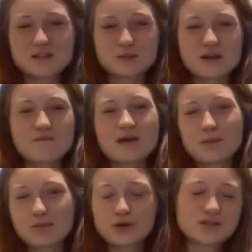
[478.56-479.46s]
So we've
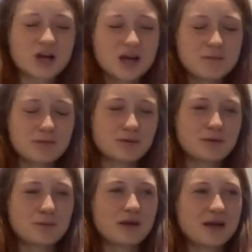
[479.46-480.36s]
made a prototype,
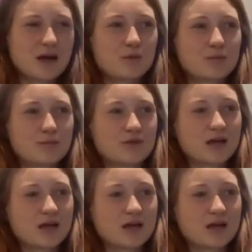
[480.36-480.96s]
and we're now